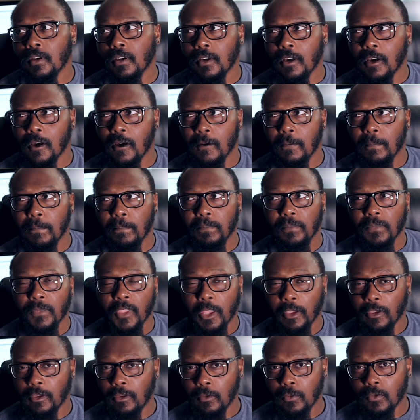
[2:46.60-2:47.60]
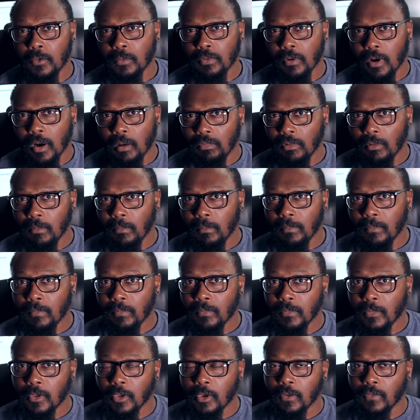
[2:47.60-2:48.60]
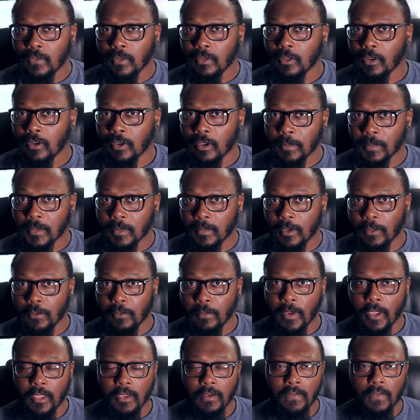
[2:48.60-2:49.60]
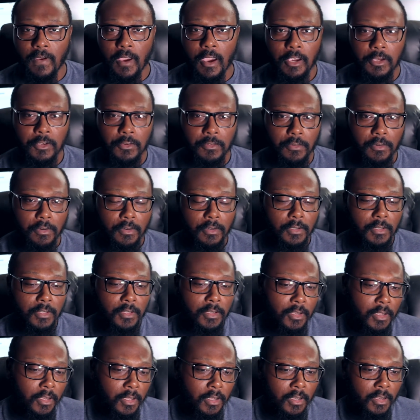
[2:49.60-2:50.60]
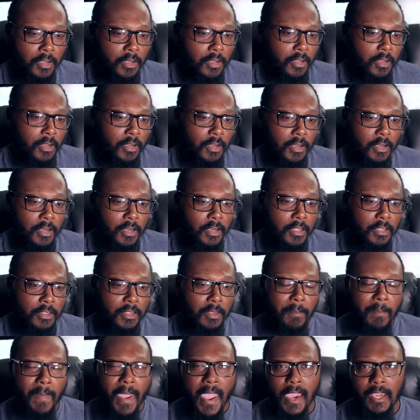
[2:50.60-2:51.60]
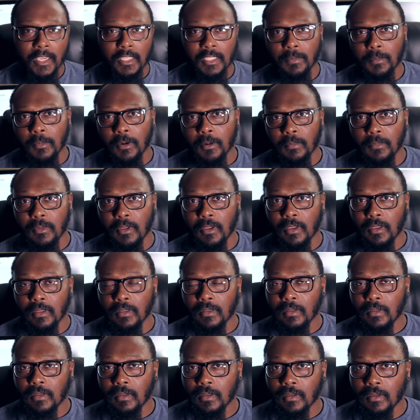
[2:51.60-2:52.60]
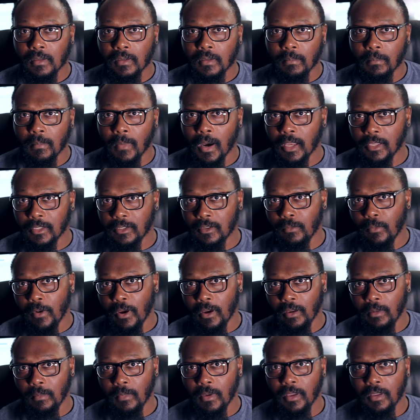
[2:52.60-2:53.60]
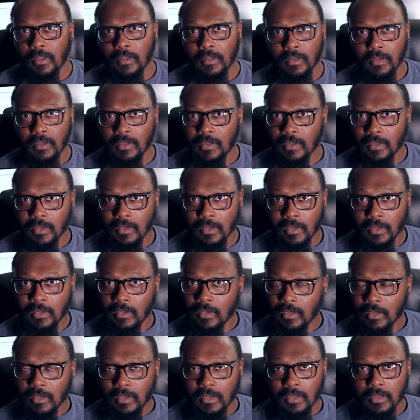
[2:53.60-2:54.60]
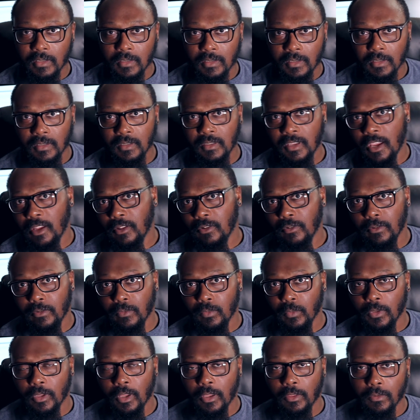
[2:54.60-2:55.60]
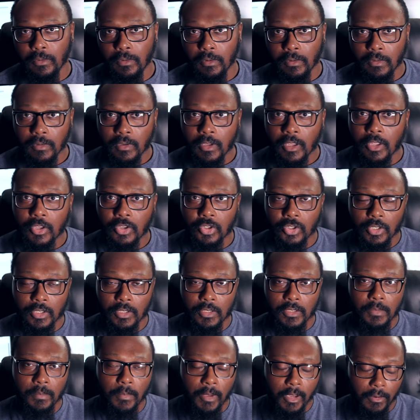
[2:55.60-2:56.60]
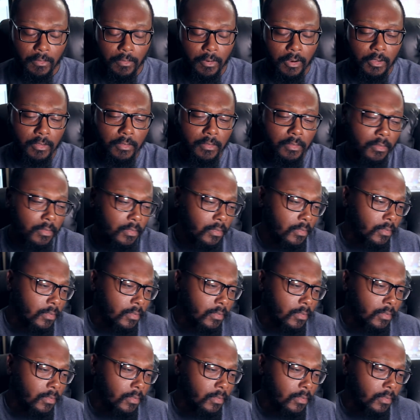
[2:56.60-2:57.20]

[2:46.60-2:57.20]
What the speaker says: Not a huge problem. You know, if you look up some other manufacturers, the maximum that Mazda recommends is the standard what other engines may run.